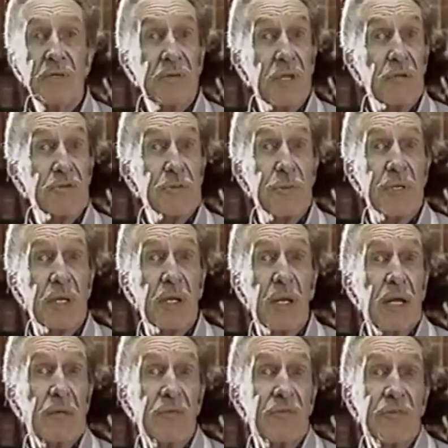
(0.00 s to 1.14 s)
It tells you at a
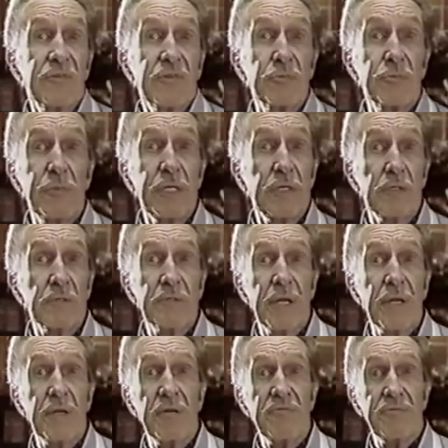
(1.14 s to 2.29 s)
glance it's a real
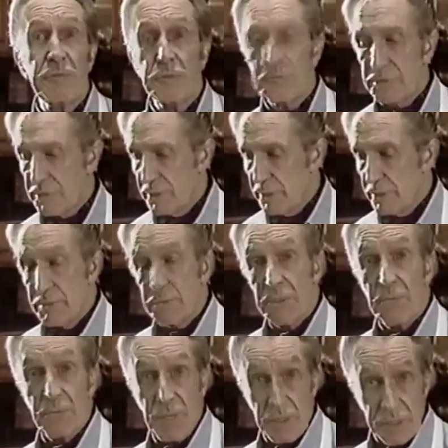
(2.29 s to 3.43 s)
dairy food.
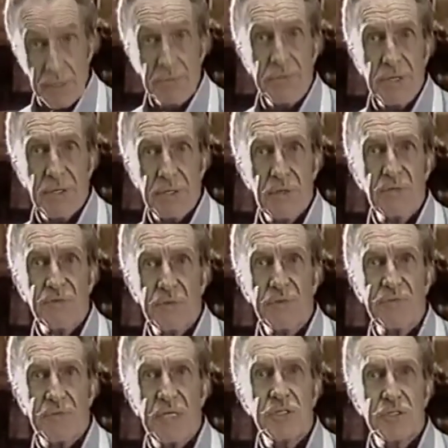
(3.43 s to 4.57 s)
The American Dairy
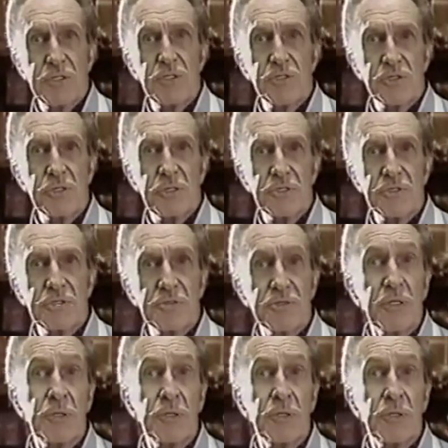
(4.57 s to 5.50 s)
Association assures it.